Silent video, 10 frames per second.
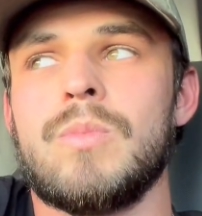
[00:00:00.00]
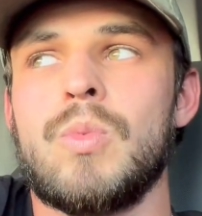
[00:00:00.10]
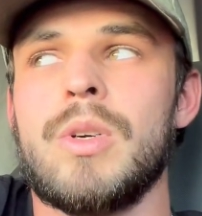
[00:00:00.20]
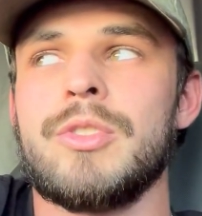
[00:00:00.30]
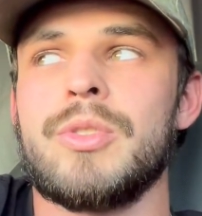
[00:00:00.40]

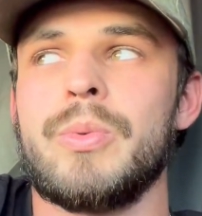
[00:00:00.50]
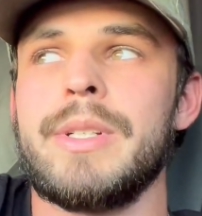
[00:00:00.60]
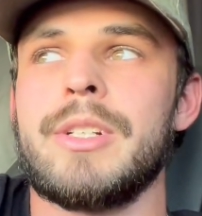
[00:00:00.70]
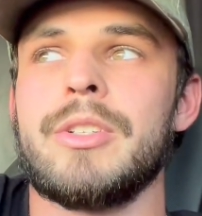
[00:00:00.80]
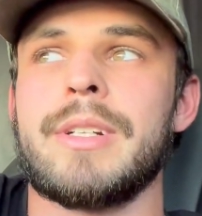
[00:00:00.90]
once a
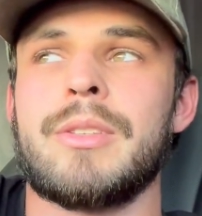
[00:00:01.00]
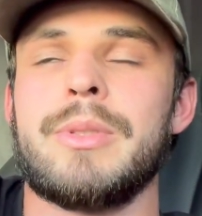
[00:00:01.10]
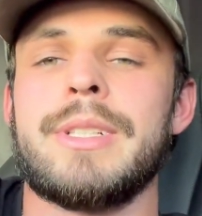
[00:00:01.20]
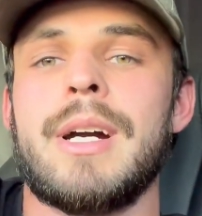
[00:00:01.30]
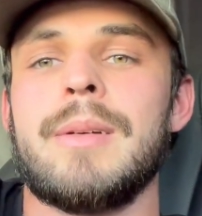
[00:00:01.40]
week, or like
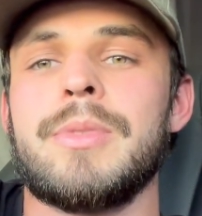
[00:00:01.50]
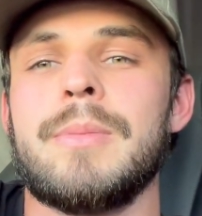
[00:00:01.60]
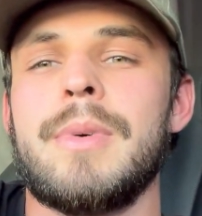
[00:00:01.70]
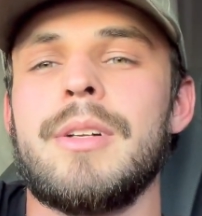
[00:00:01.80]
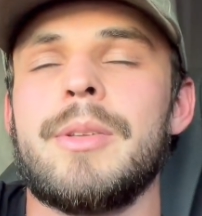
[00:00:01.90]
3 times a
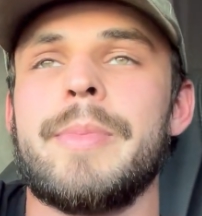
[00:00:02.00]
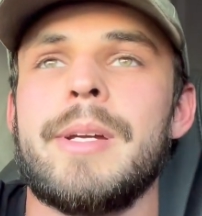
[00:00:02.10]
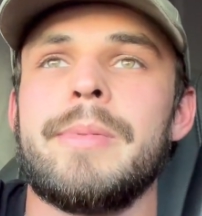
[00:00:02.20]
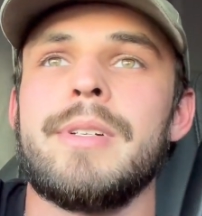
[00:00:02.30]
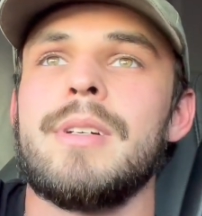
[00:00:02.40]
month
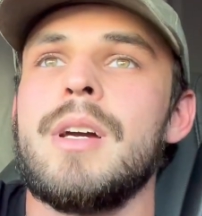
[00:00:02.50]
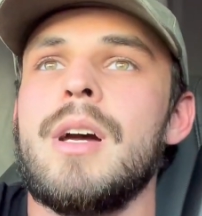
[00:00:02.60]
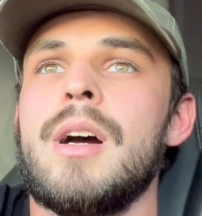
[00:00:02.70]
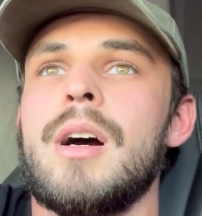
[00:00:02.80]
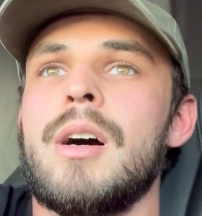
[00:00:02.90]
maybe,
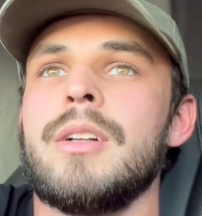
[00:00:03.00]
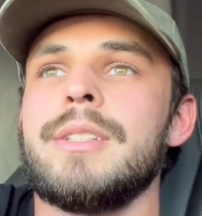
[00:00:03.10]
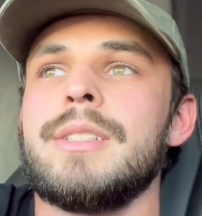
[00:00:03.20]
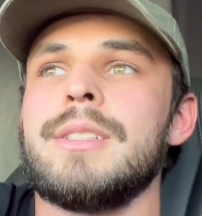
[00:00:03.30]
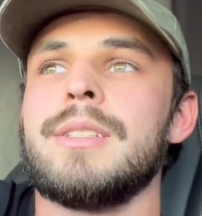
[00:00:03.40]
I'll
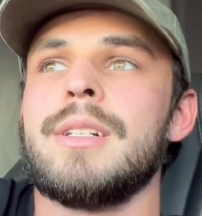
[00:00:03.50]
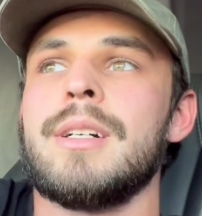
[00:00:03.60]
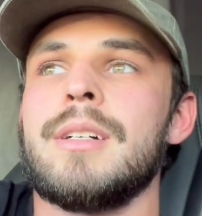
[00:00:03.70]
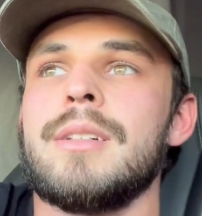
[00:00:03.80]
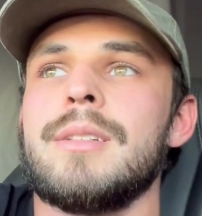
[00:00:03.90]
eat
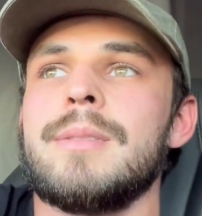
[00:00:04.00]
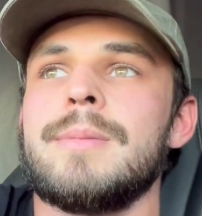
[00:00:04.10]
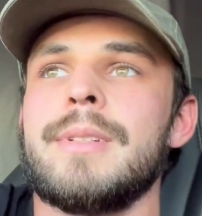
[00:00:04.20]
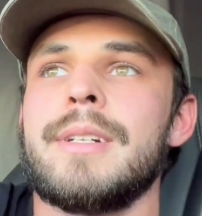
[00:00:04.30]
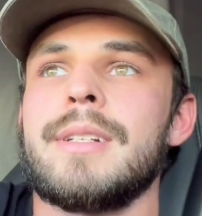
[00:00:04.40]

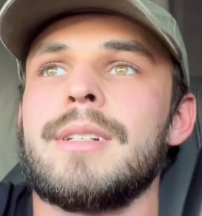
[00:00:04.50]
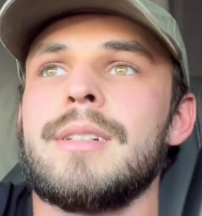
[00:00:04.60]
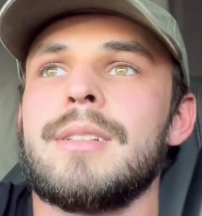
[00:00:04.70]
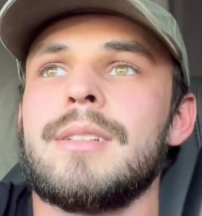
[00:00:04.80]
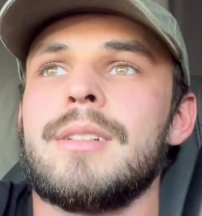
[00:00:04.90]
like
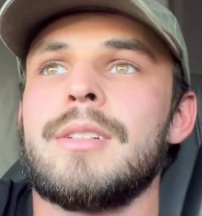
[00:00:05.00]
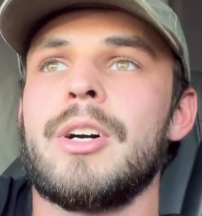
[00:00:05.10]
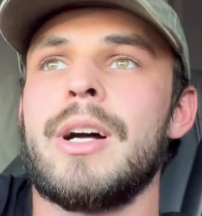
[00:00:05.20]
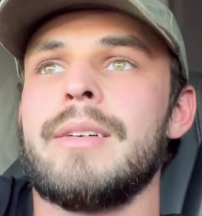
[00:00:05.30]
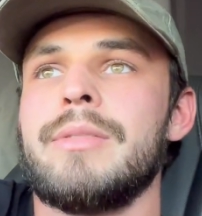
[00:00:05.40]

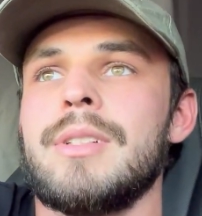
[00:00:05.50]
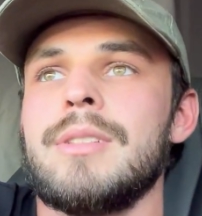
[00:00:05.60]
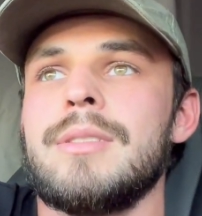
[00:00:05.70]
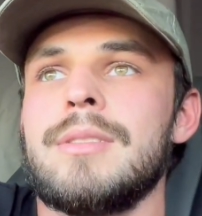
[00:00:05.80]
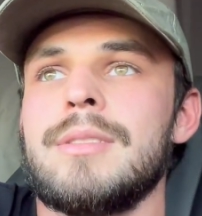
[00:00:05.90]
I'll have a
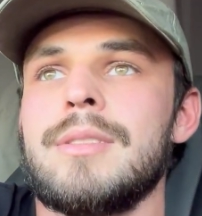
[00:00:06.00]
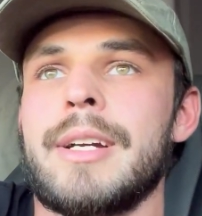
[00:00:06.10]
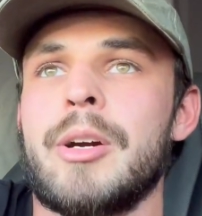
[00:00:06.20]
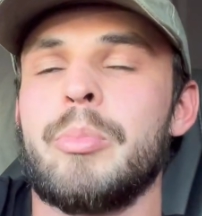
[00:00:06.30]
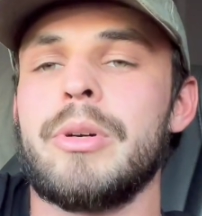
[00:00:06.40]

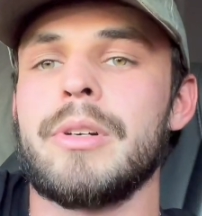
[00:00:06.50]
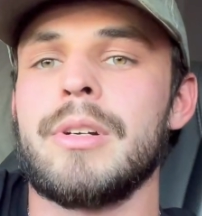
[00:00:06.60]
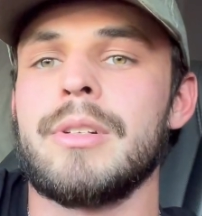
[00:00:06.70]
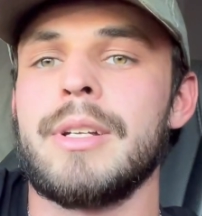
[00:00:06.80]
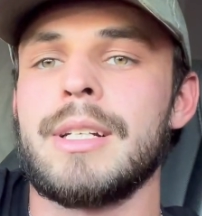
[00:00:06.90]

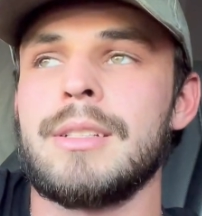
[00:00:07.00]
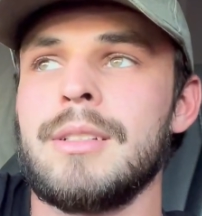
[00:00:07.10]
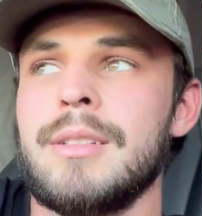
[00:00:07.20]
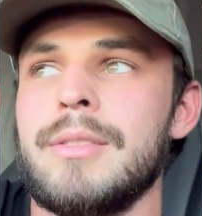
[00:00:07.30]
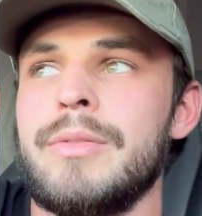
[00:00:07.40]
burger, like
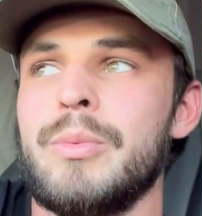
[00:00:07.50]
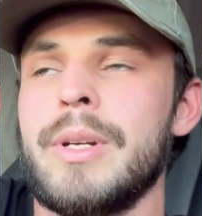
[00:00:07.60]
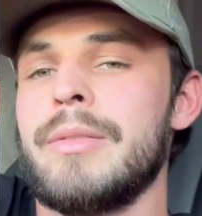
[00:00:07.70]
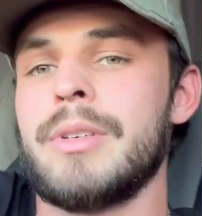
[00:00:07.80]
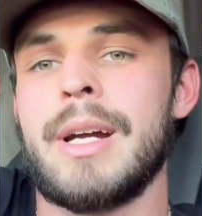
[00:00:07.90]
the
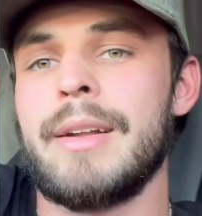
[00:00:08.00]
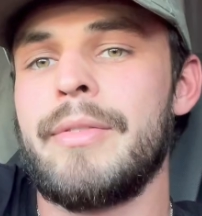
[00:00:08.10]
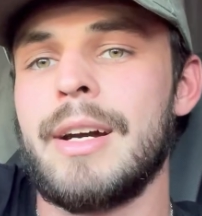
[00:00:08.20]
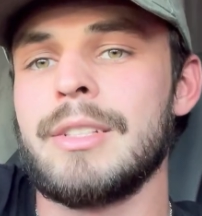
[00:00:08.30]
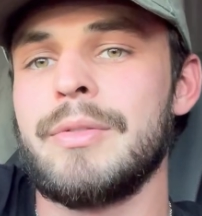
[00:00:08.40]
whatever kind of
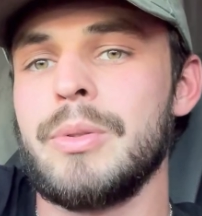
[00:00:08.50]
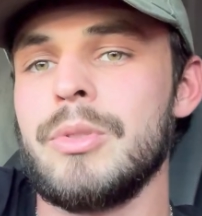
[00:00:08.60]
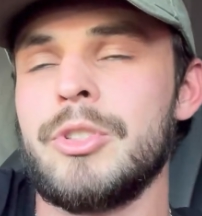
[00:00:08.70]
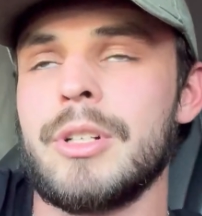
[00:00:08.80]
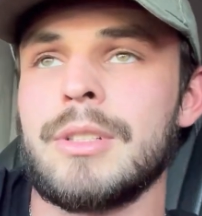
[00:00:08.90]
fast food
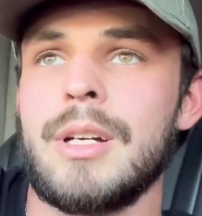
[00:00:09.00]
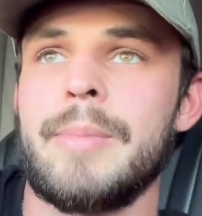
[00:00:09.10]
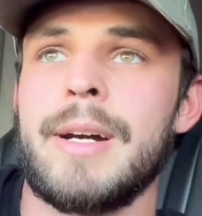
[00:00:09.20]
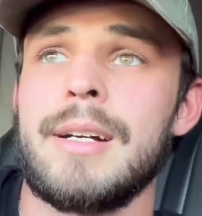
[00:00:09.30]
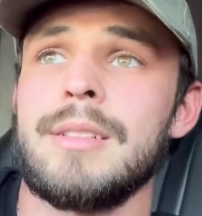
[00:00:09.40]
the truck stop
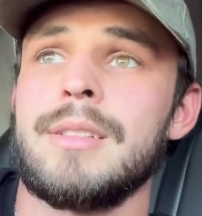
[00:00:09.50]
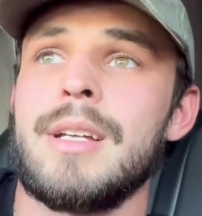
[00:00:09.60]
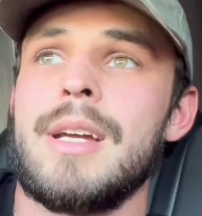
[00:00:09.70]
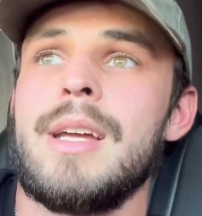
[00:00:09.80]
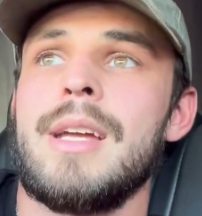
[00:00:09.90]
has,
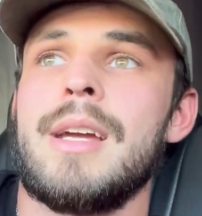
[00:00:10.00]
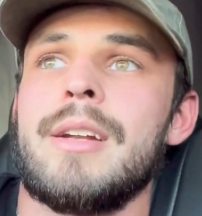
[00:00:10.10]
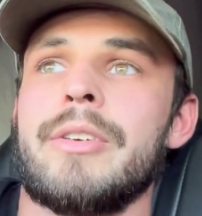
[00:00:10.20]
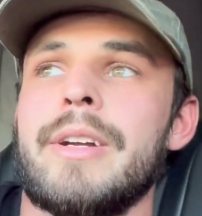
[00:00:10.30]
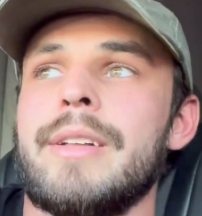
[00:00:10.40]
and
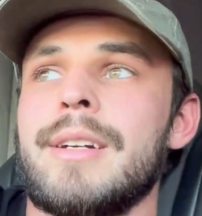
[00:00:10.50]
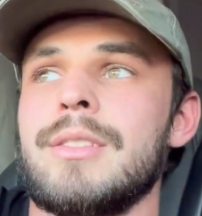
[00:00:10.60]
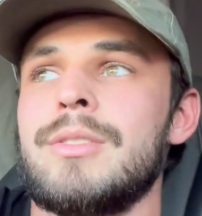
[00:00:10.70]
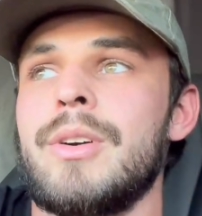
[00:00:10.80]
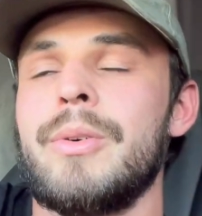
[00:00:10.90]
I'll get like a
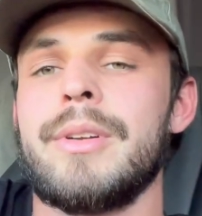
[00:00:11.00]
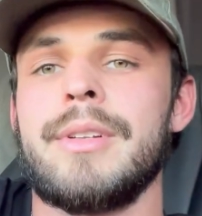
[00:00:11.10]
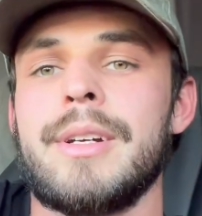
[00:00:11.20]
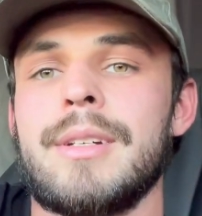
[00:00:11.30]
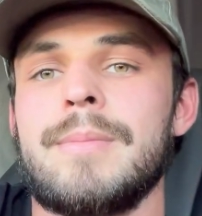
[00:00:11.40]
soda
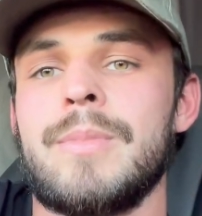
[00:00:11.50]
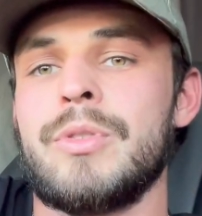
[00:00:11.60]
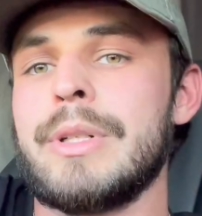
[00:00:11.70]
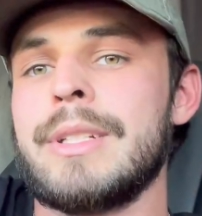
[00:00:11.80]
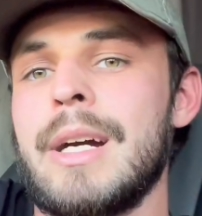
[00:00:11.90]
like
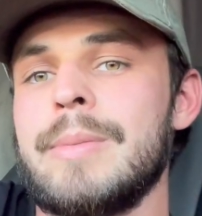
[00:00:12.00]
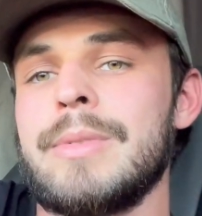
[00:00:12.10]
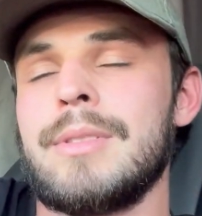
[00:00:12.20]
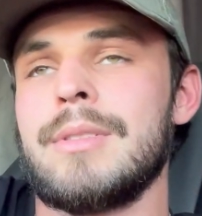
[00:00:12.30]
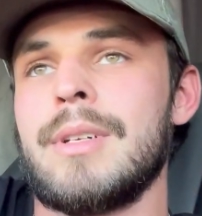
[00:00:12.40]
3
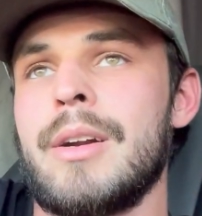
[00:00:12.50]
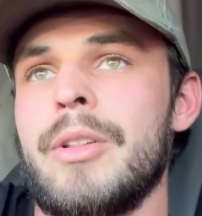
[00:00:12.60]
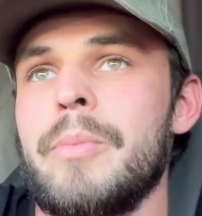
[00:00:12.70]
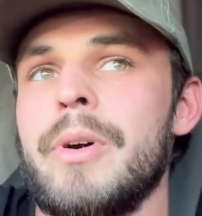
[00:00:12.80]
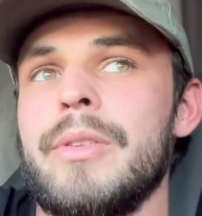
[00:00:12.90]
times out of
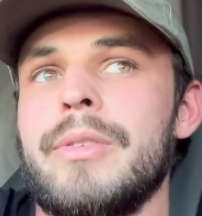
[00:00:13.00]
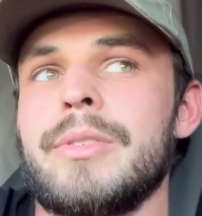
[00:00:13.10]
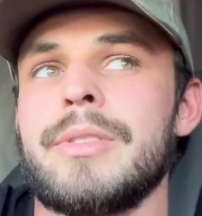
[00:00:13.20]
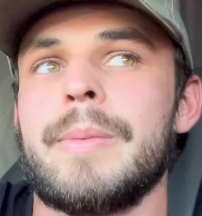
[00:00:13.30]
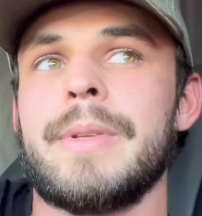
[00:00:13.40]
the month or
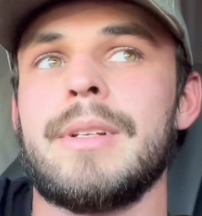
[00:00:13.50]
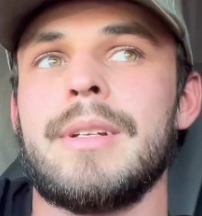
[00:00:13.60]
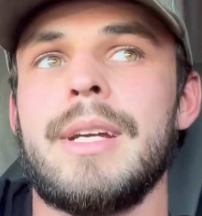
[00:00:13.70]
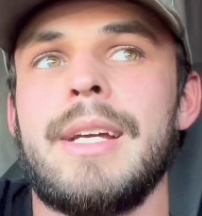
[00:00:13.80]
something.